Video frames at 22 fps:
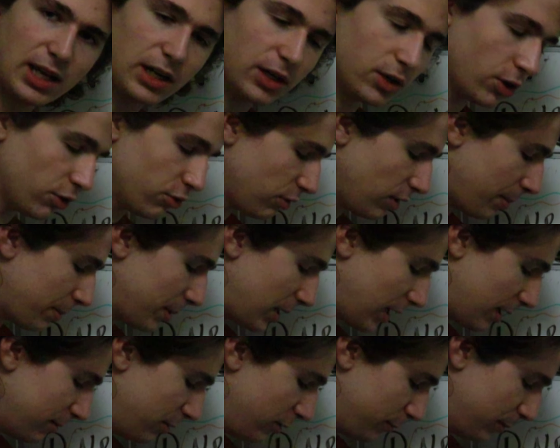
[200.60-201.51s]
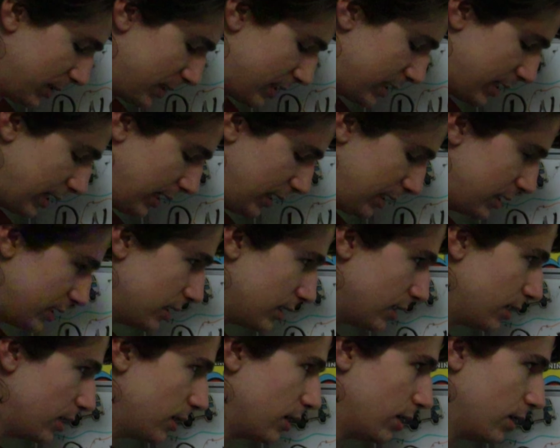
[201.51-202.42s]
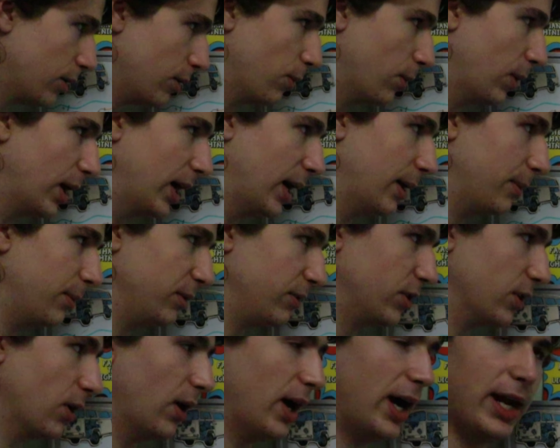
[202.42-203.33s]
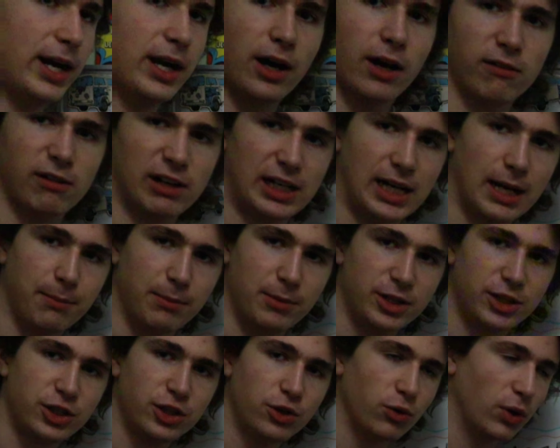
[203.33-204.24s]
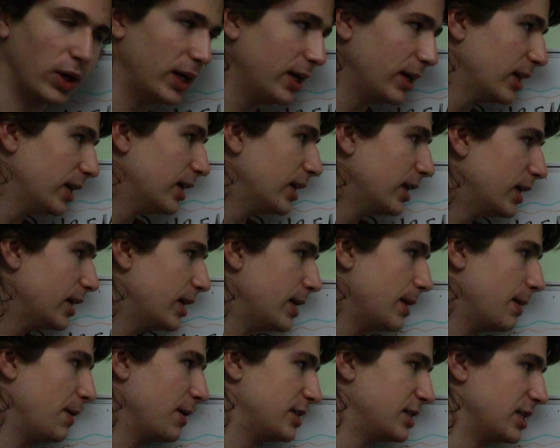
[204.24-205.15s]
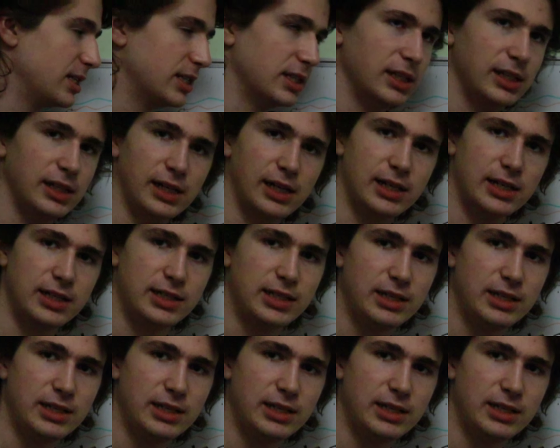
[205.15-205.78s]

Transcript: non-rapid eye movement stage, where we've got NREM 3. This is the